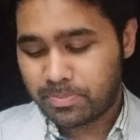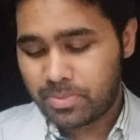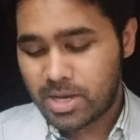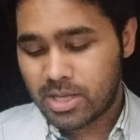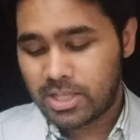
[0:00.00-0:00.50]

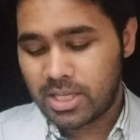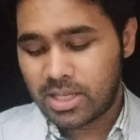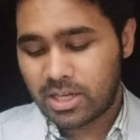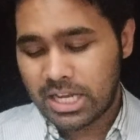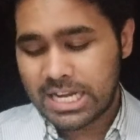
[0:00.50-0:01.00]
the
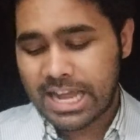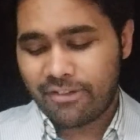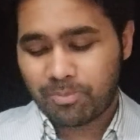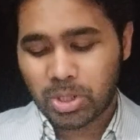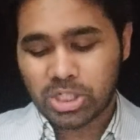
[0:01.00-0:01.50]
real
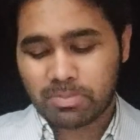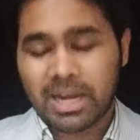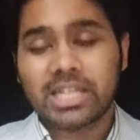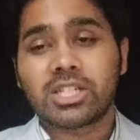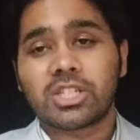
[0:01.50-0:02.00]
life project
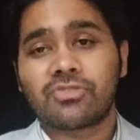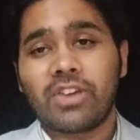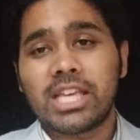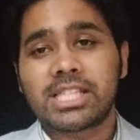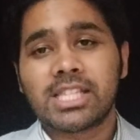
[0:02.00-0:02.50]
managers
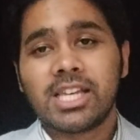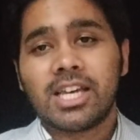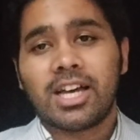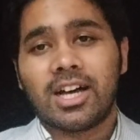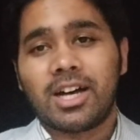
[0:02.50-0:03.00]
face,
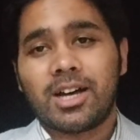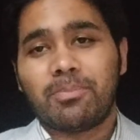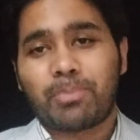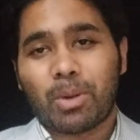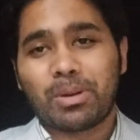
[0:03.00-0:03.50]

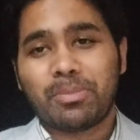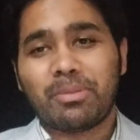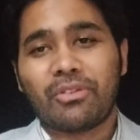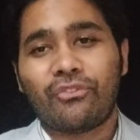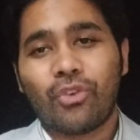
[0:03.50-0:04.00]
problem
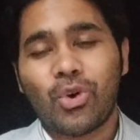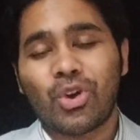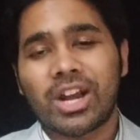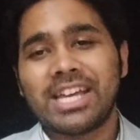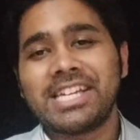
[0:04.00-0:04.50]
number
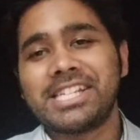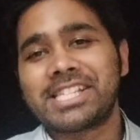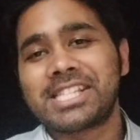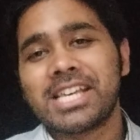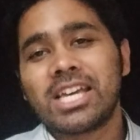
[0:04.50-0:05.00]
four,
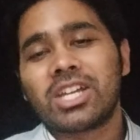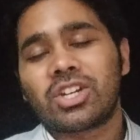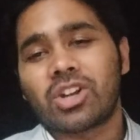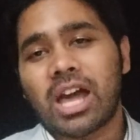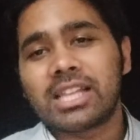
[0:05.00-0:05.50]
is
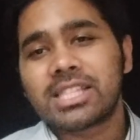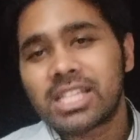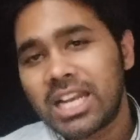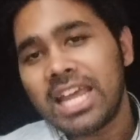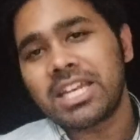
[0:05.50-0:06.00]

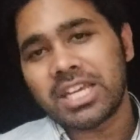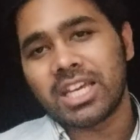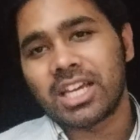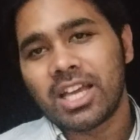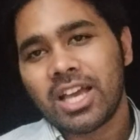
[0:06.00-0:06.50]

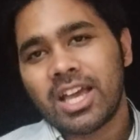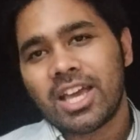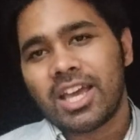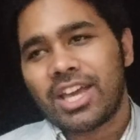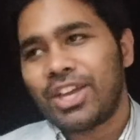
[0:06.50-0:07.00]
translating
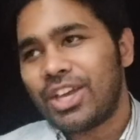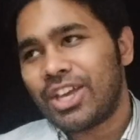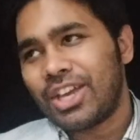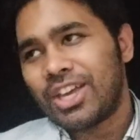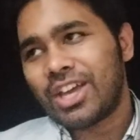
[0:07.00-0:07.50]

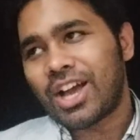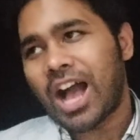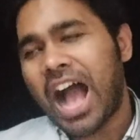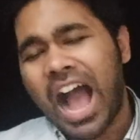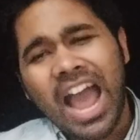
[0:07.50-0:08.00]

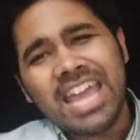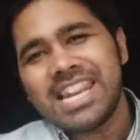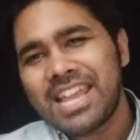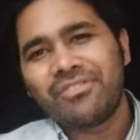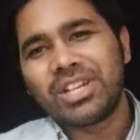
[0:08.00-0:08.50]
high
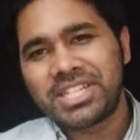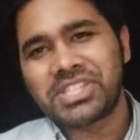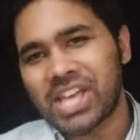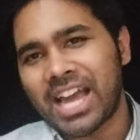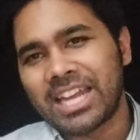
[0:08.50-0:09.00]
level
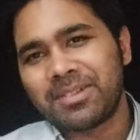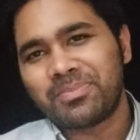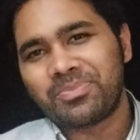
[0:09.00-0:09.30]
design.